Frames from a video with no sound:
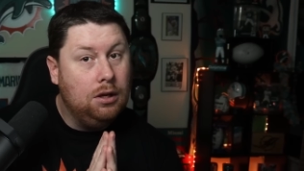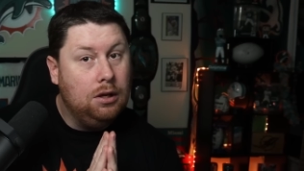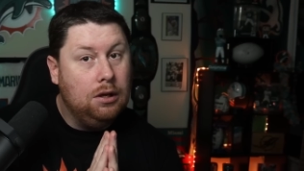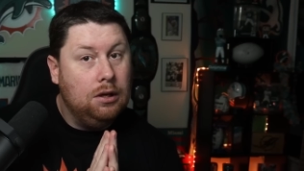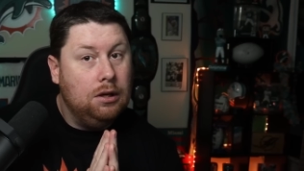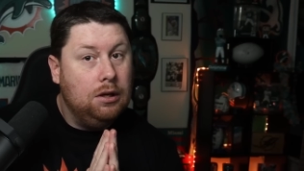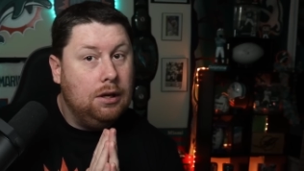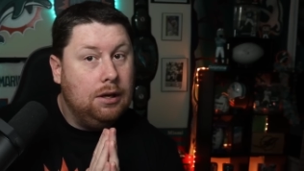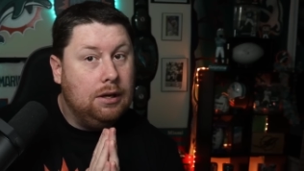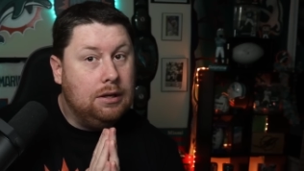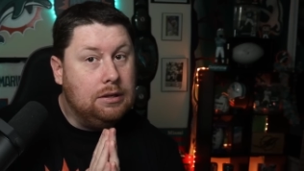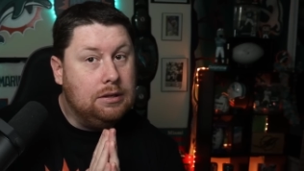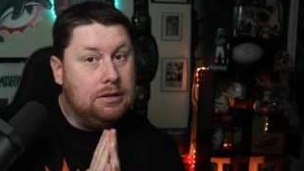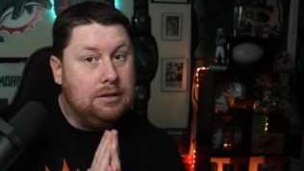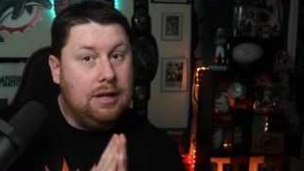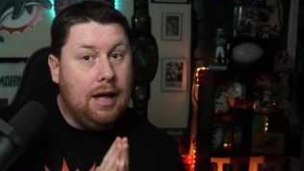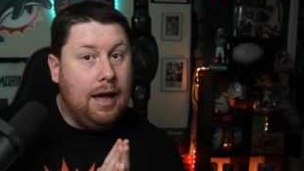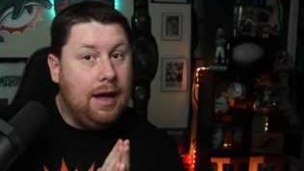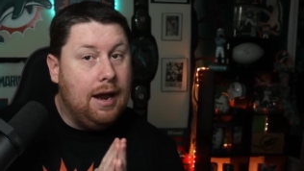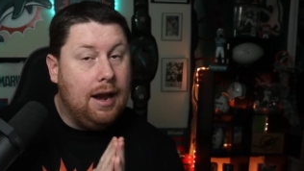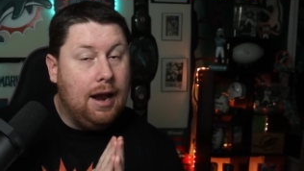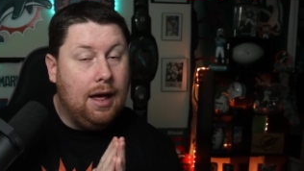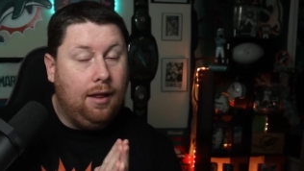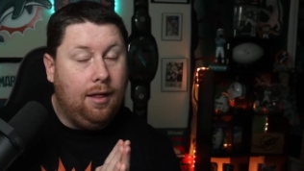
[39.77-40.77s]
and stay
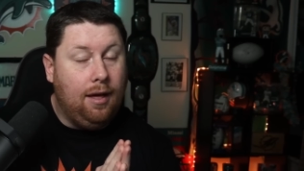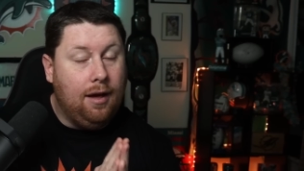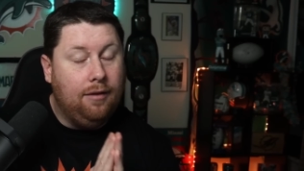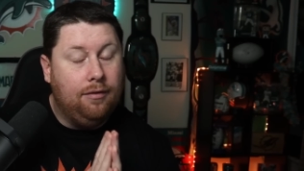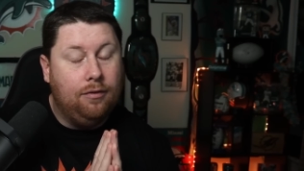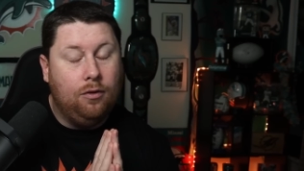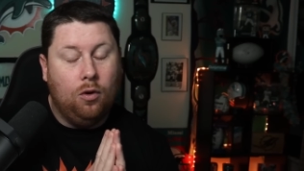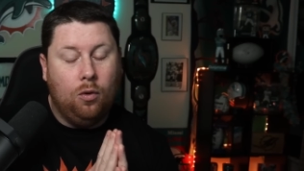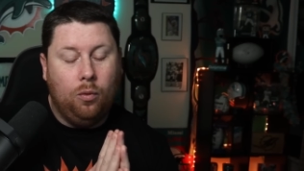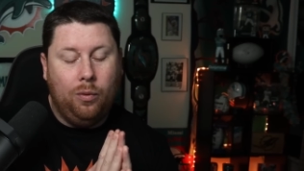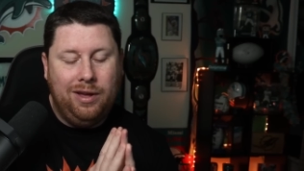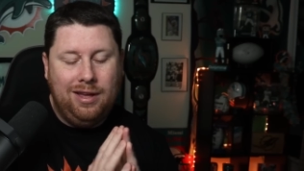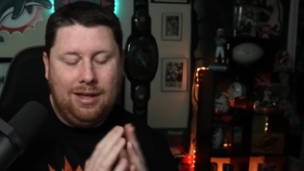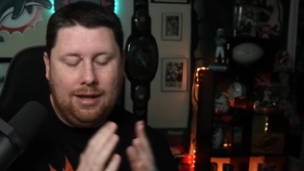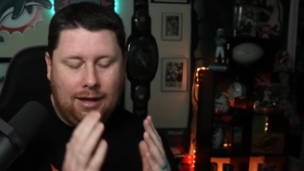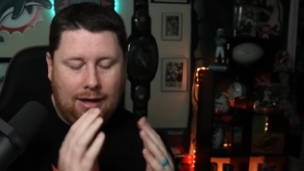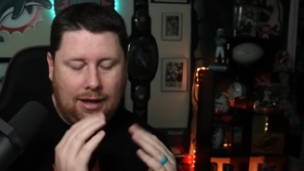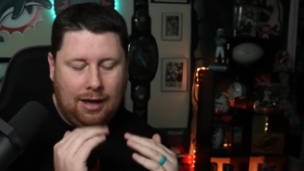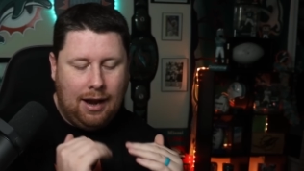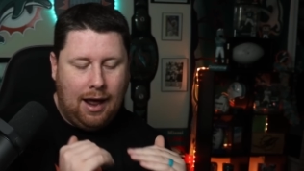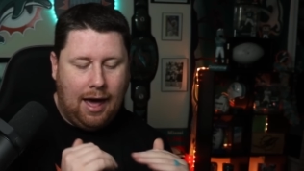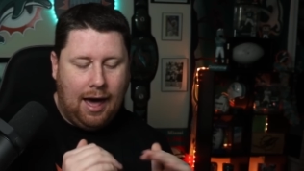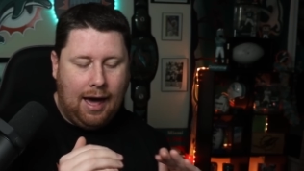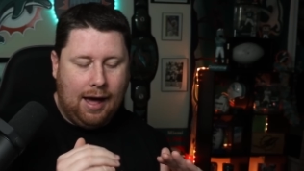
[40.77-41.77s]
in LA for a week,
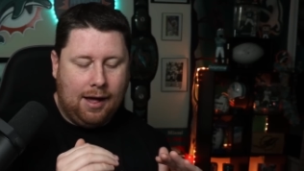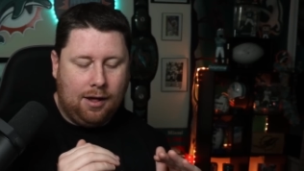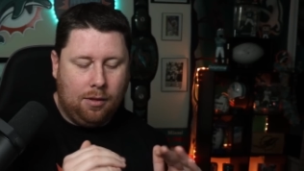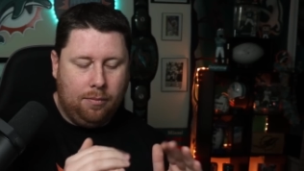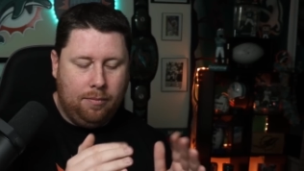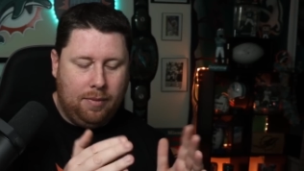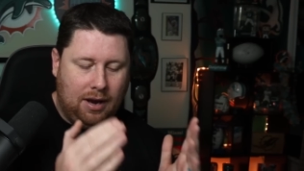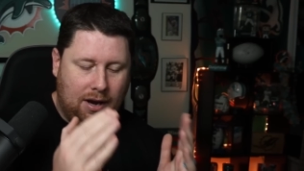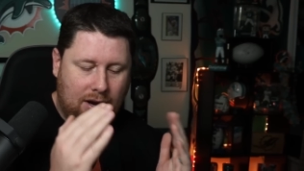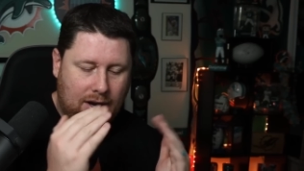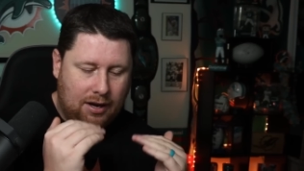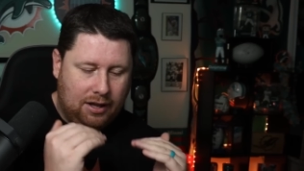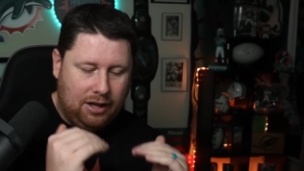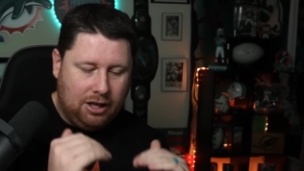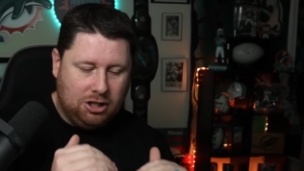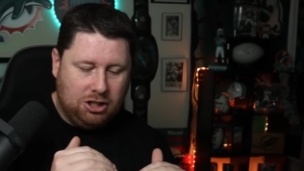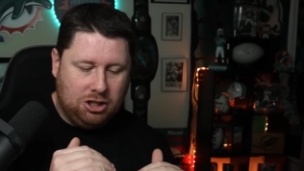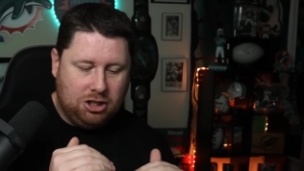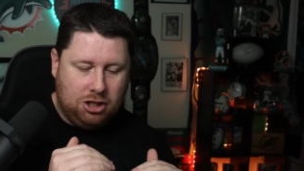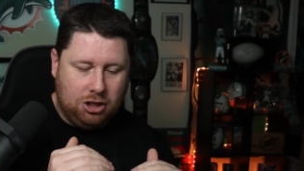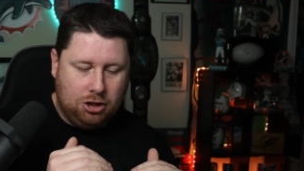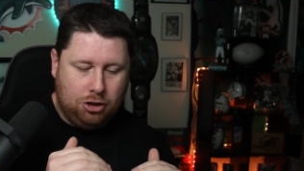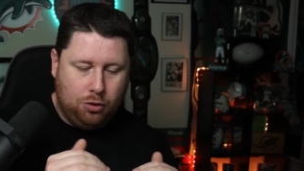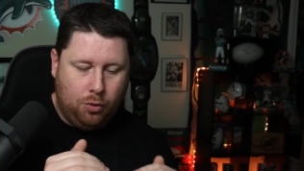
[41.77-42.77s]
get acclimated, get
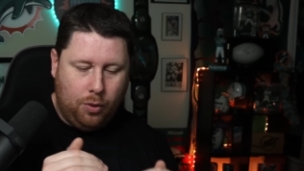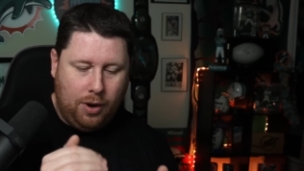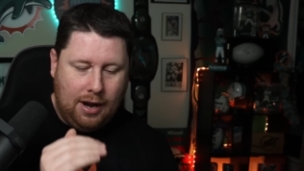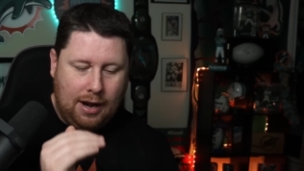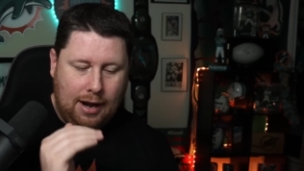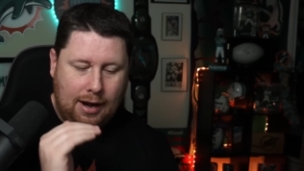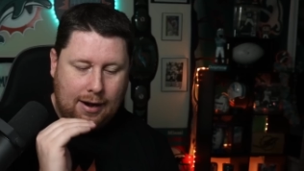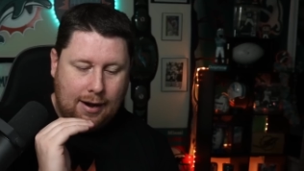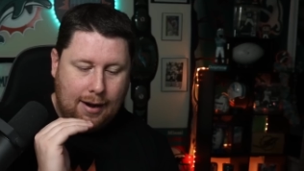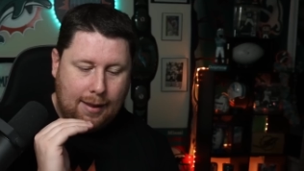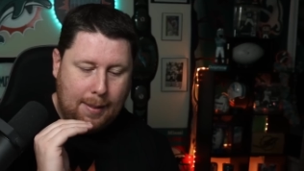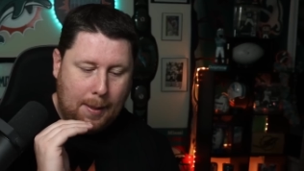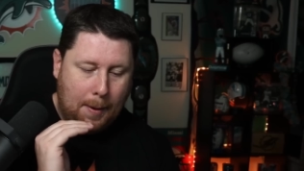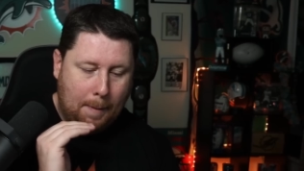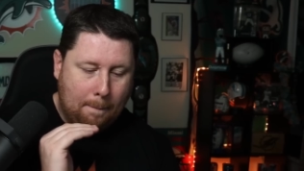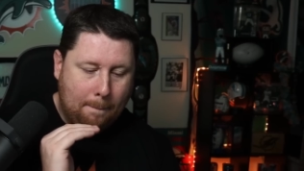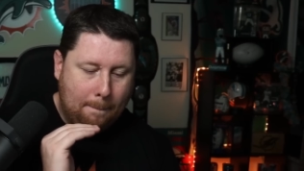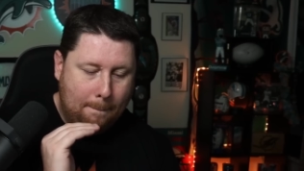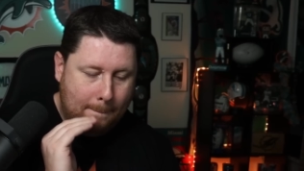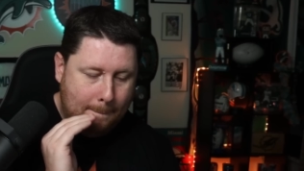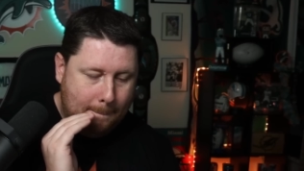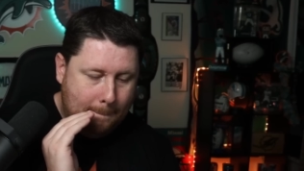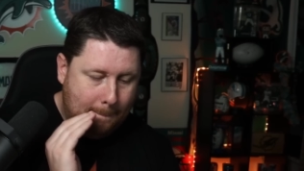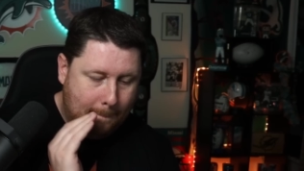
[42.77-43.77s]
situated, and then
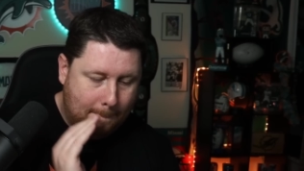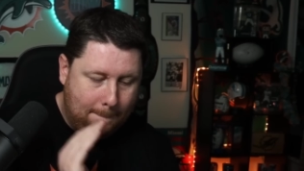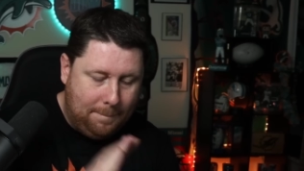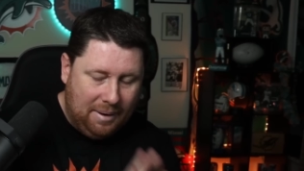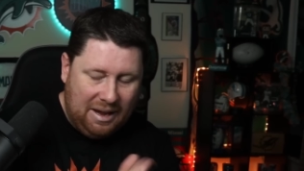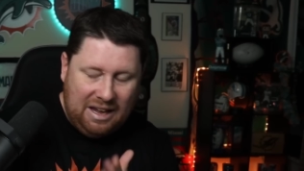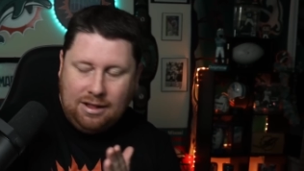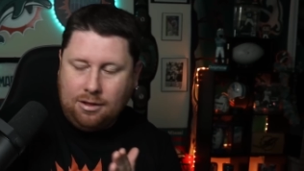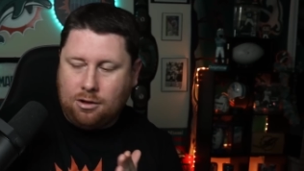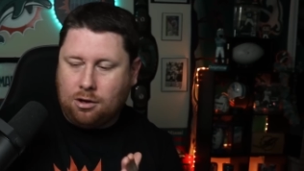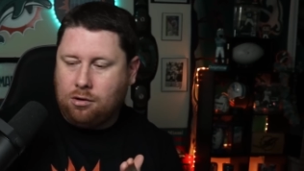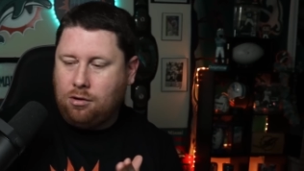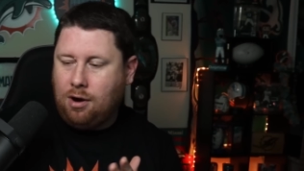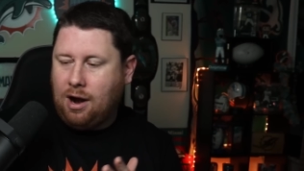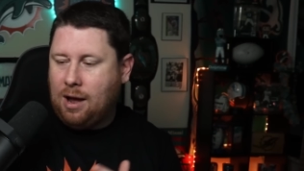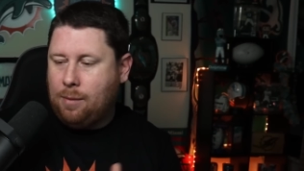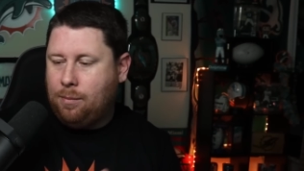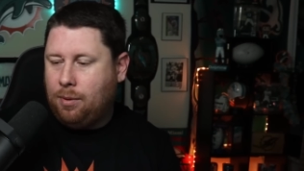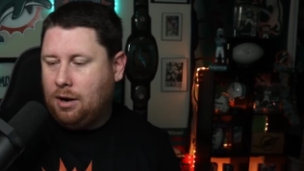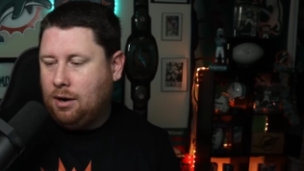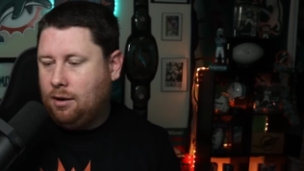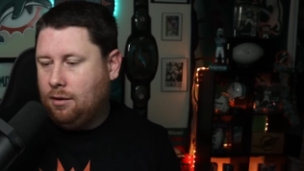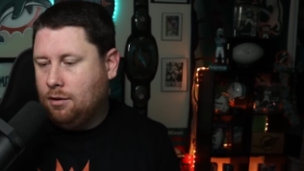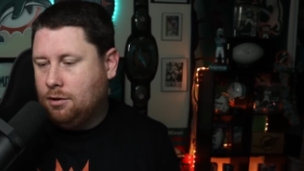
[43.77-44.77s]
beat the crap
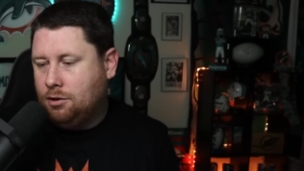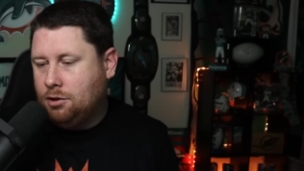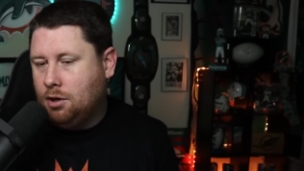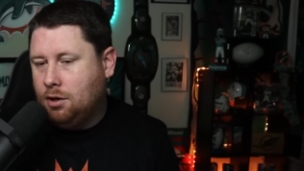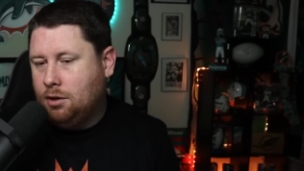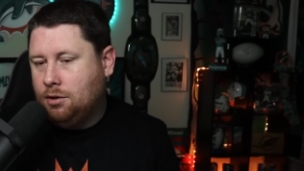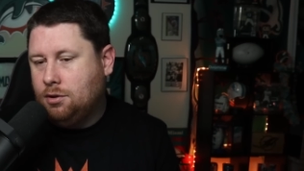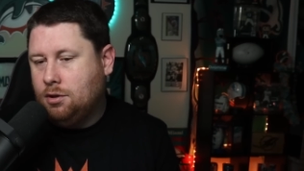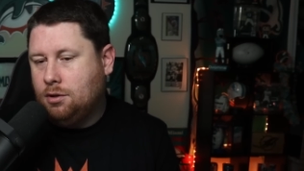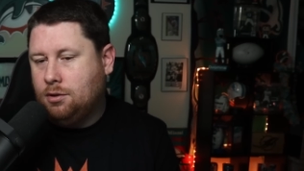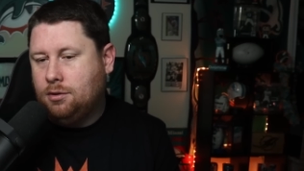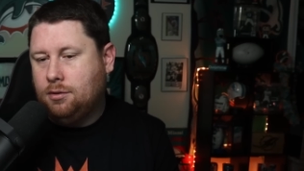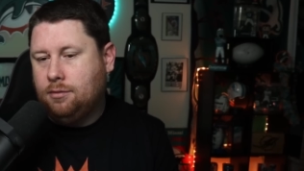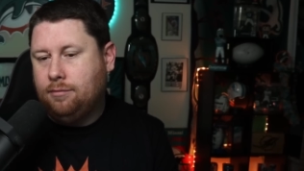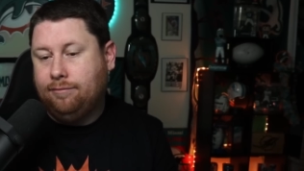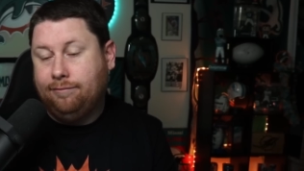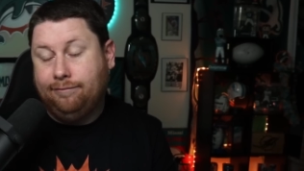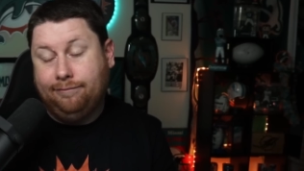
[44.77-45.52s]
out of the Chargers.